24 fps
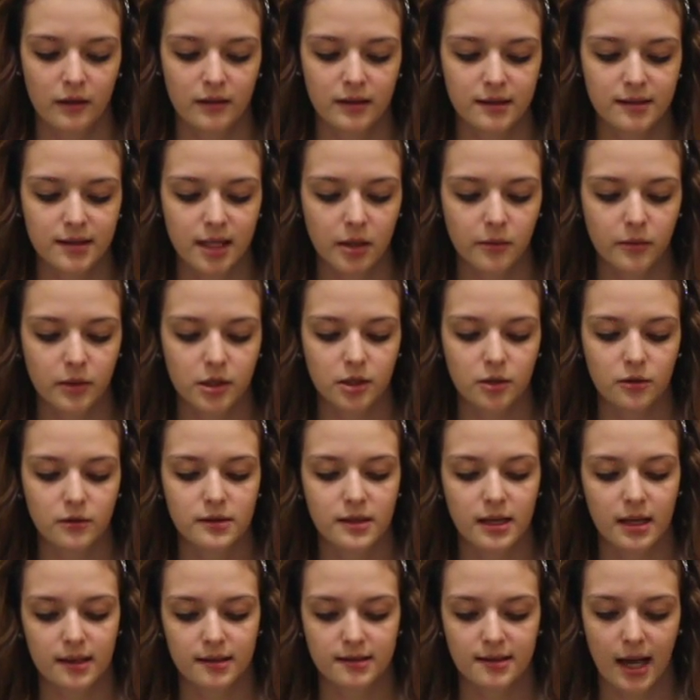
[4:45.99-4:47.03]
This can
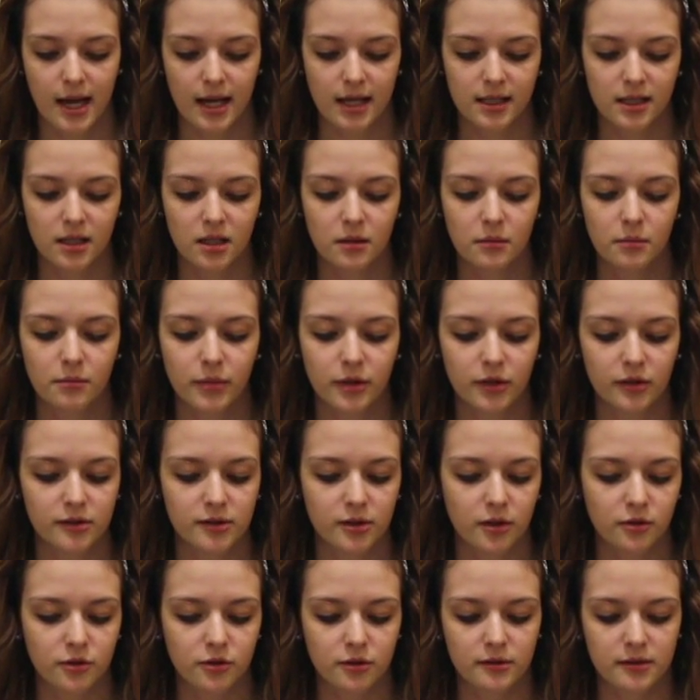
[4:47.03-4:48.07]
reduce anxiety, build
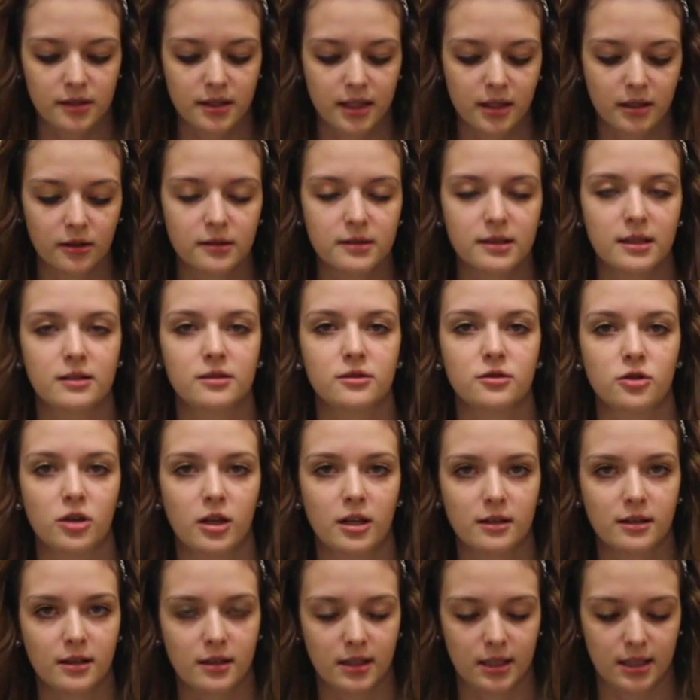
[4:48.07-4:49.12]
social skills, and
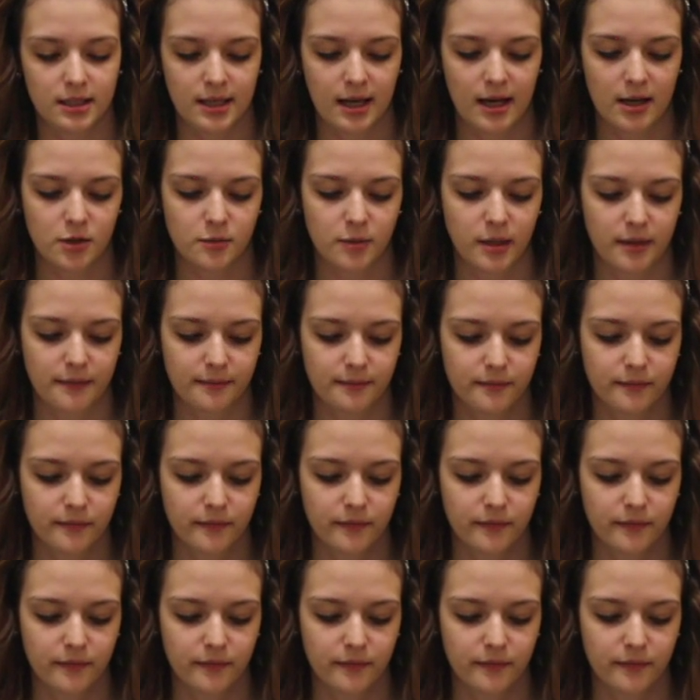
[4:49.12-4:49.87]
strengthen the attachment.